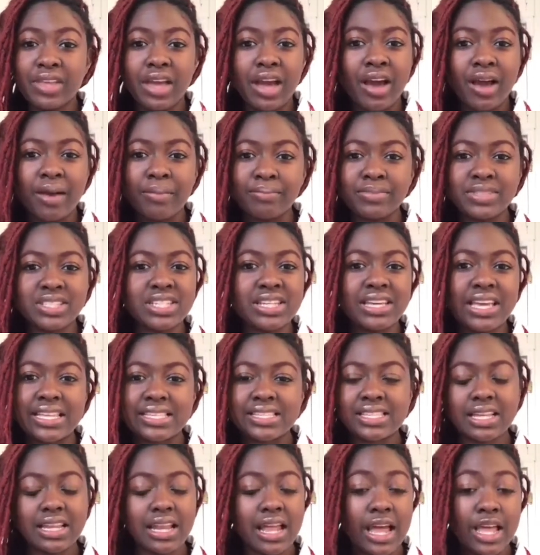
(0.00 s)
Um, she gets
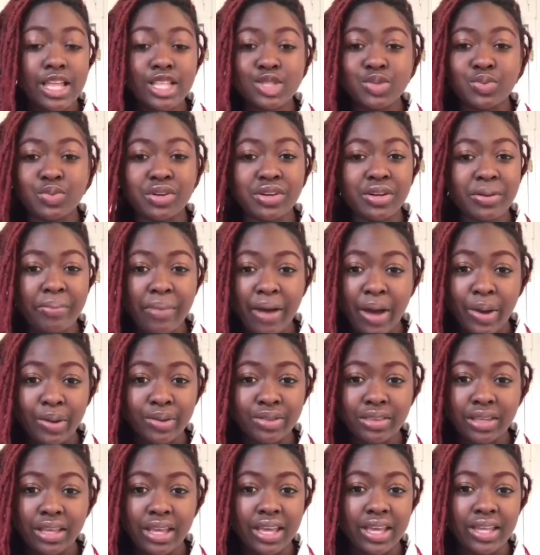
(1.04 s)
clients word of mouth
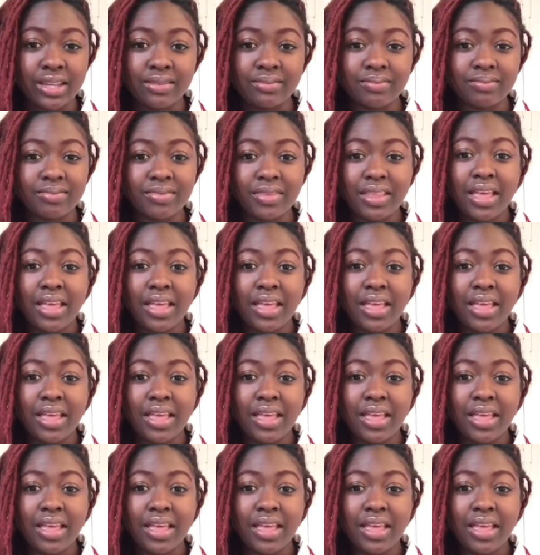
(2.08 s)
and